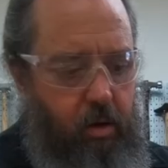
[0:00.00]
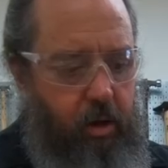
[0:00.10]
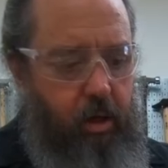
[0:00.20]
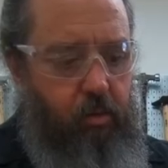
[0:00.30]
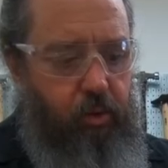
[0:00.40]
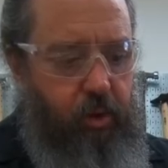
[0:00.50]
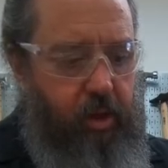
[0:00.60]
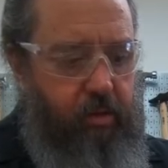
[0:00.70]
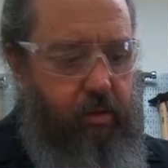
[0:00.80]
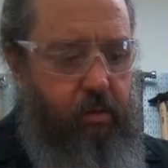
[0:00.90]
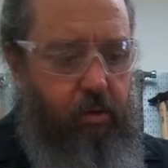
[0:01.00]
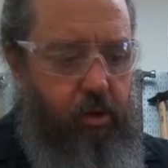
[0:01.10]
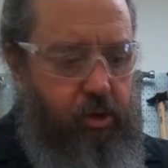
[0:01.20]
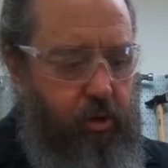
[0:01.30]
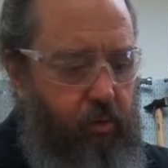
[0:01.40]
Again with this,
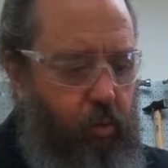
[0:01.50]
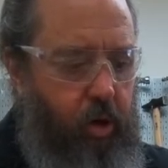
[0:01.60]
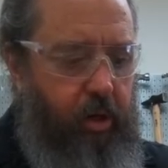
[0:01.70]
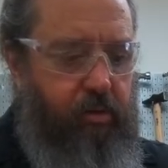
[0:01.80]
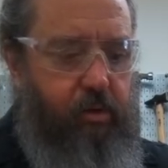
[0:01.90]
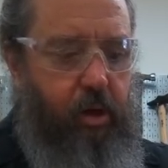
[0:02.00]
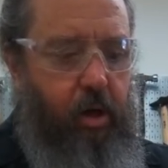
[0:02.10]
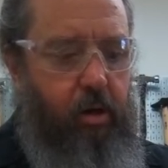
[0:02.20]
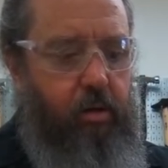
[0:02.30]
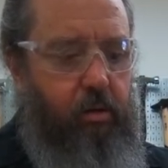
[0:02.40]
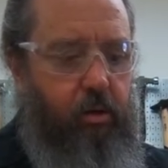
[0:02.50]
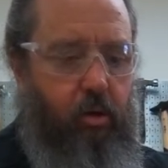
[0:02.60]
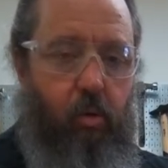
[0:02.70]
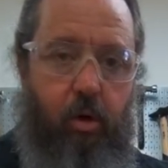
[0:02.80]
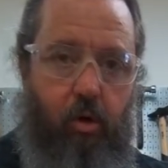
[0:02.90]
you just want it snug, you
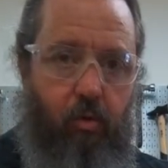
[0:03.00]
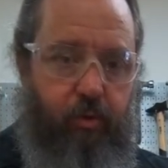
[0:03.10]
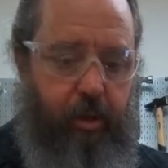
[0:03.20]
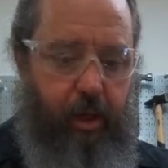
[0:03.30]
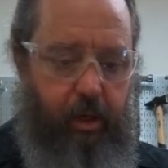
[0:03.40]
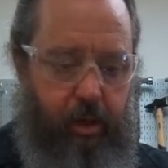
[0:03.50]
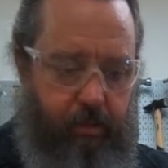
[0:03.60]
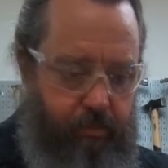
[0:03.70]
don't want to over tighten it.